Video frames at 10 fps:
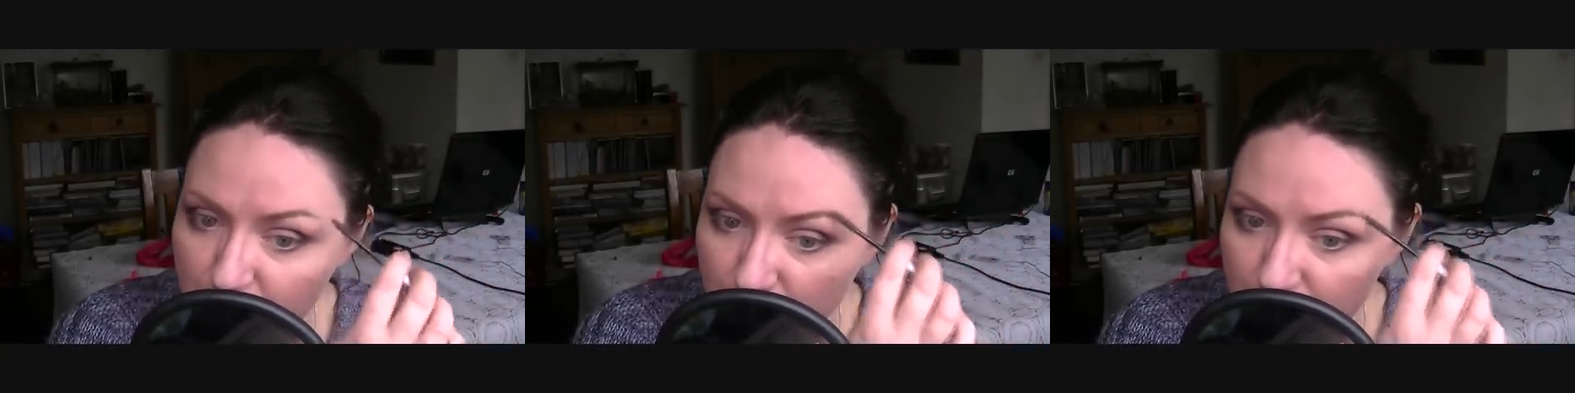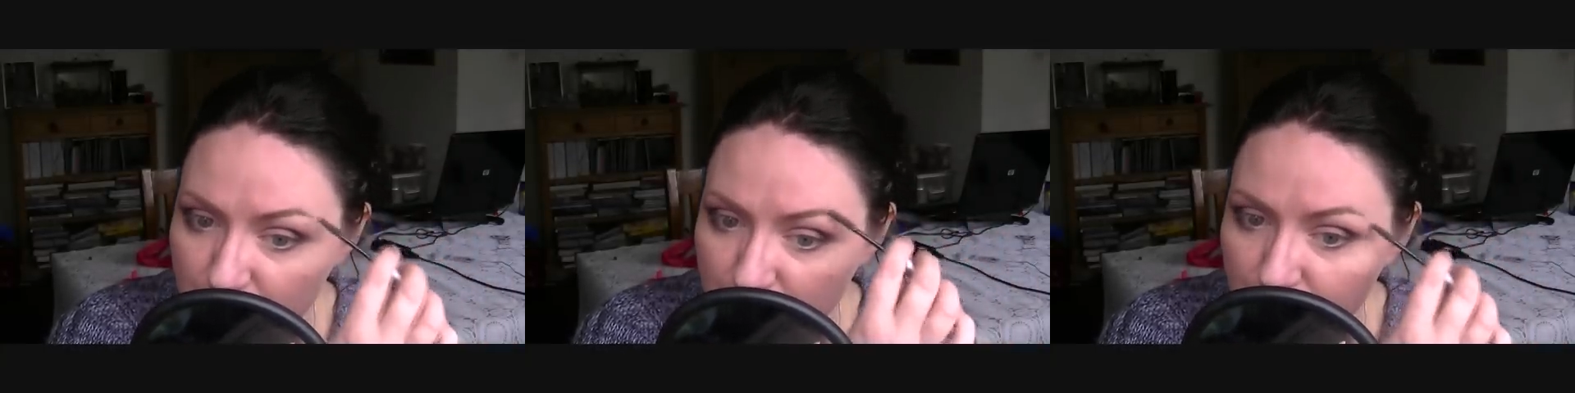
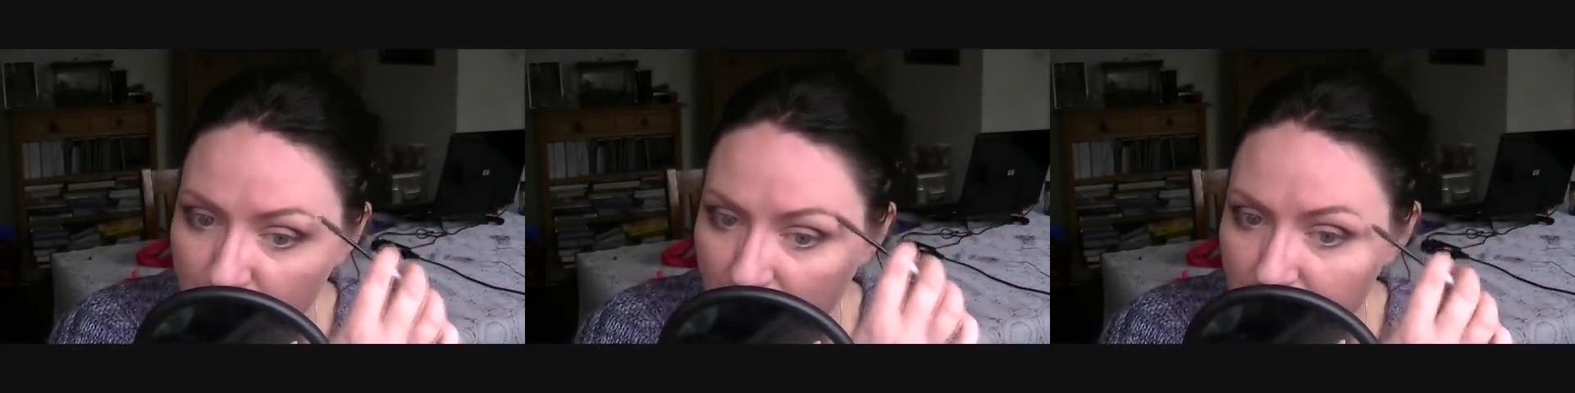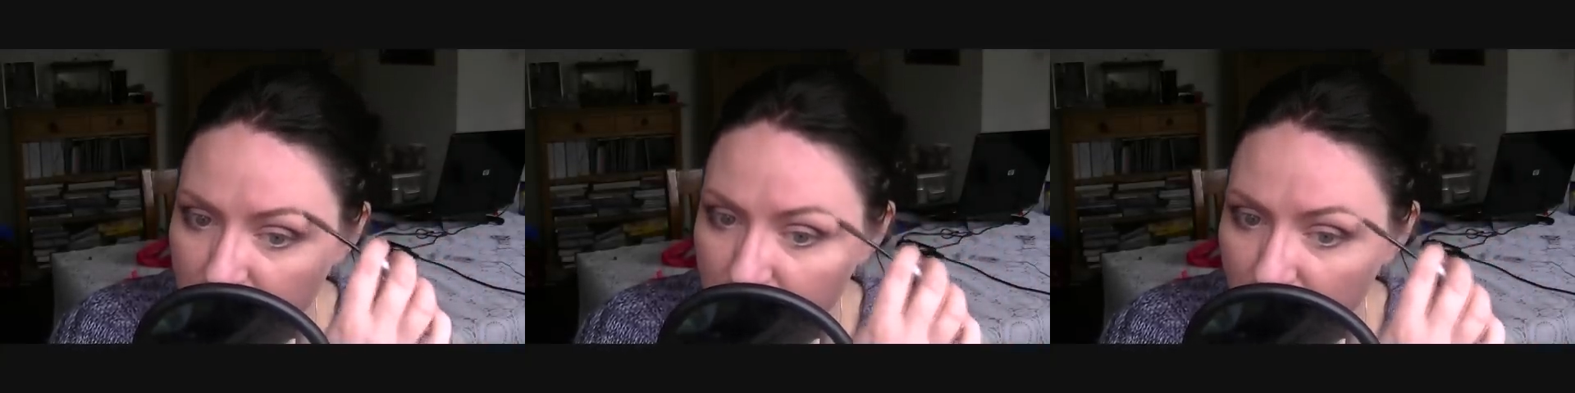which is
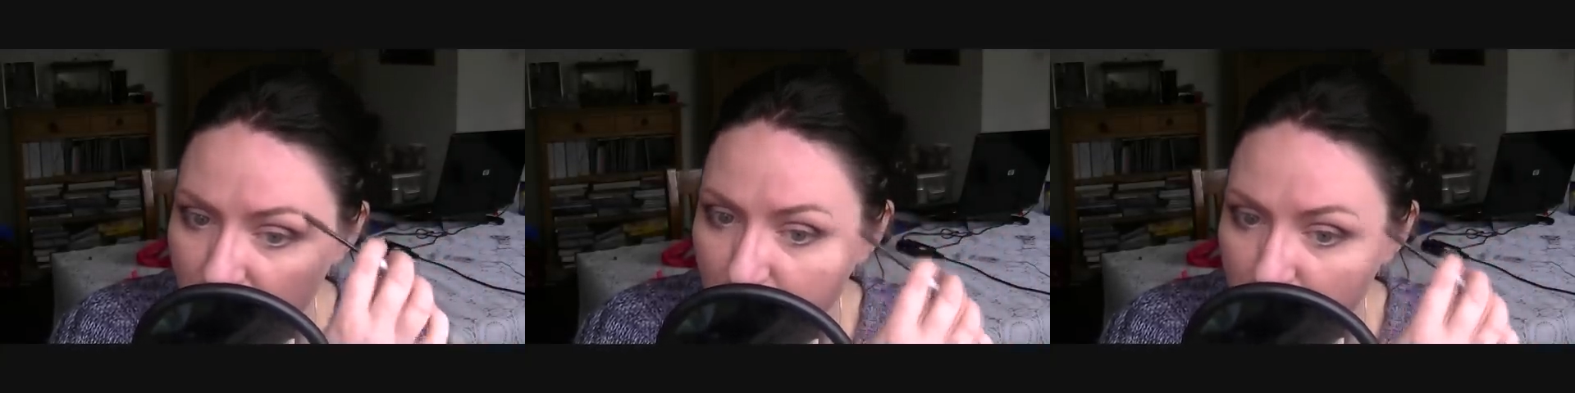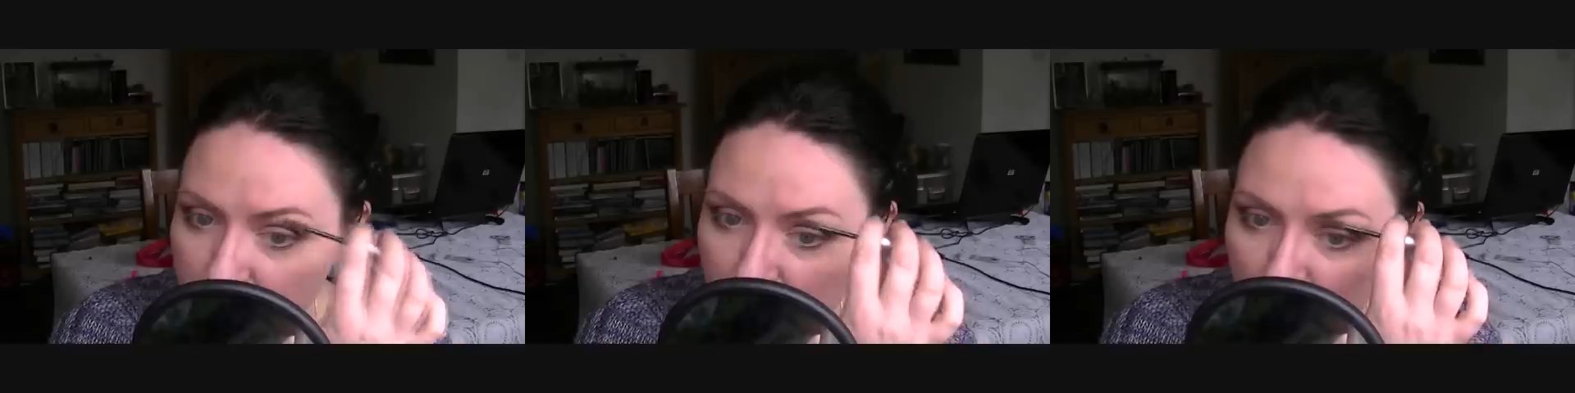great. It's kind of a
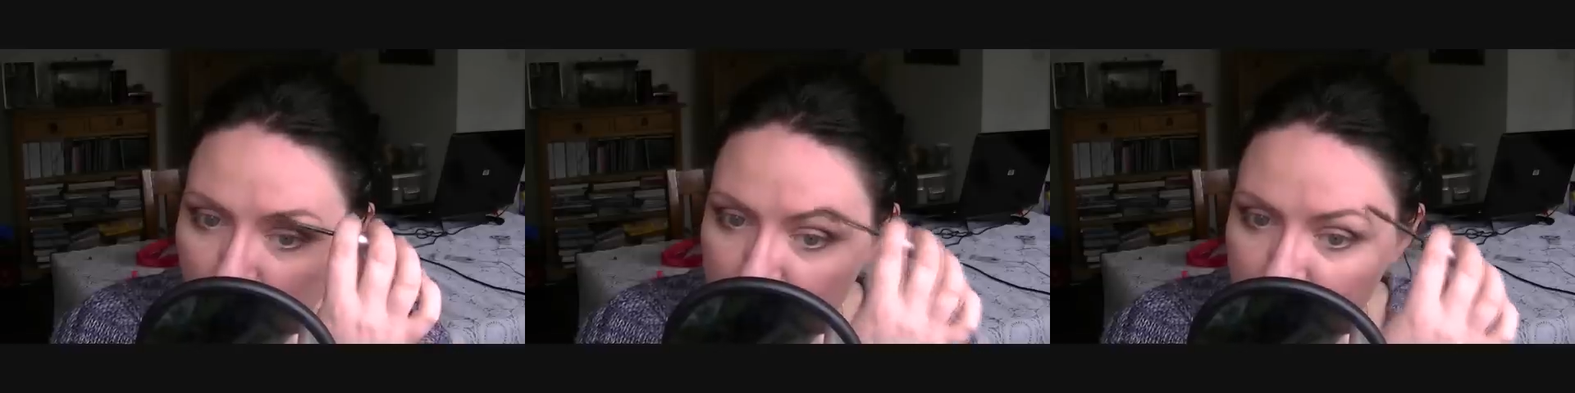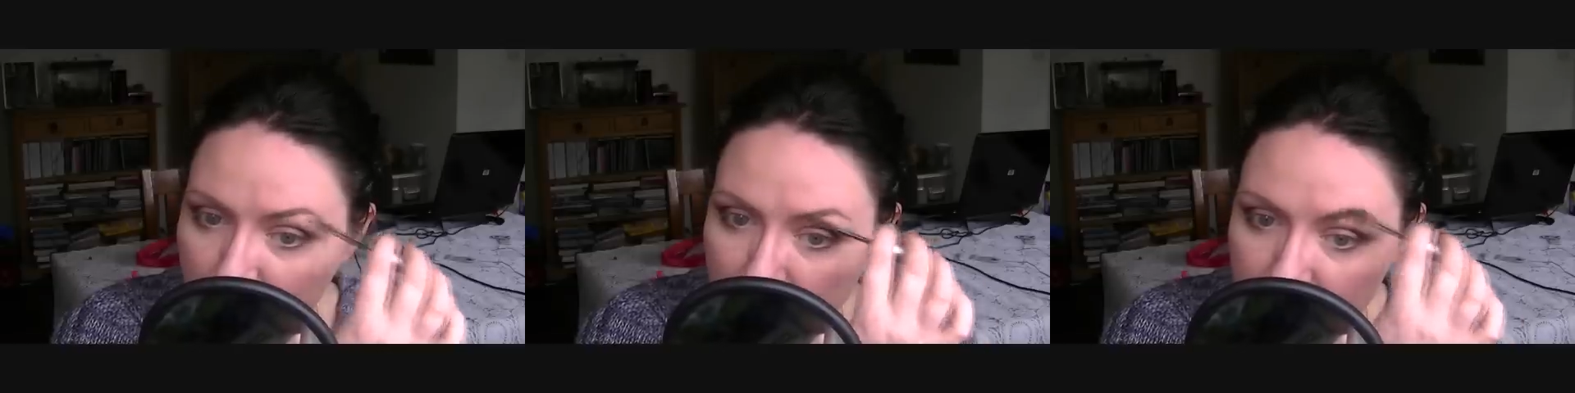multi-purpose
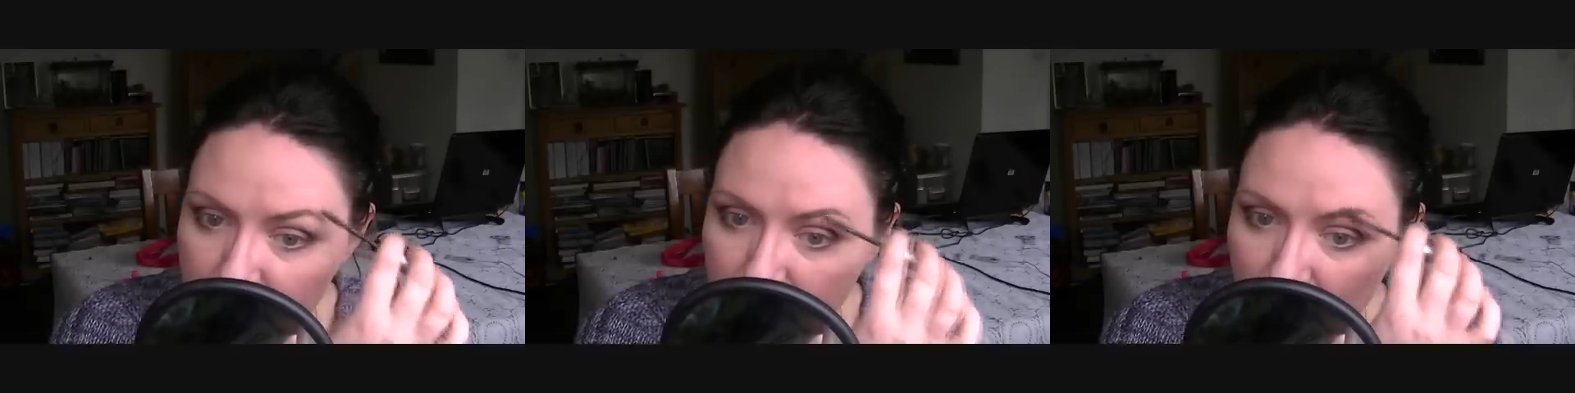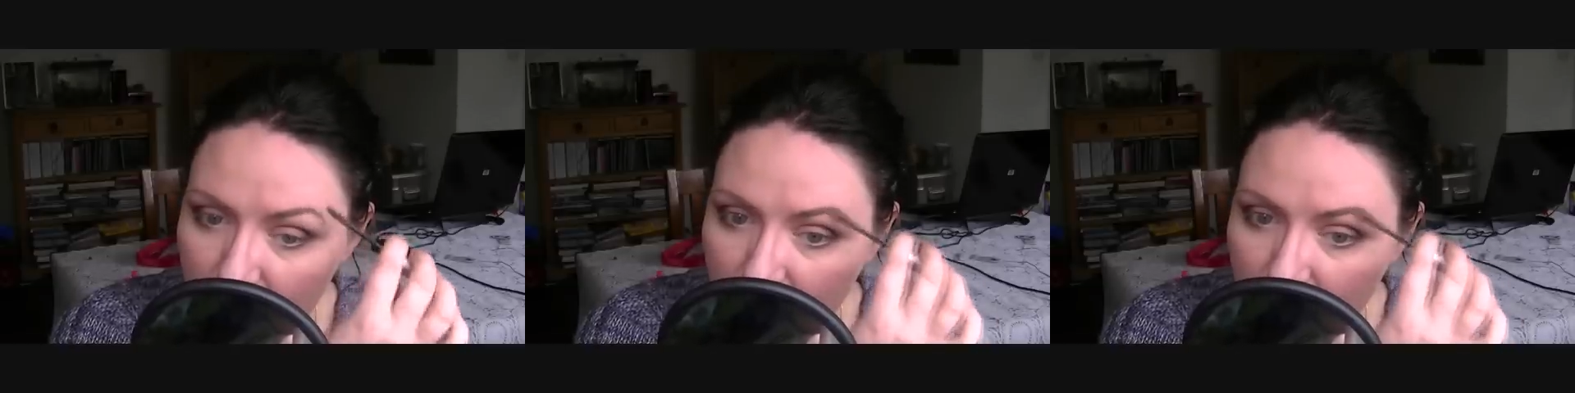product.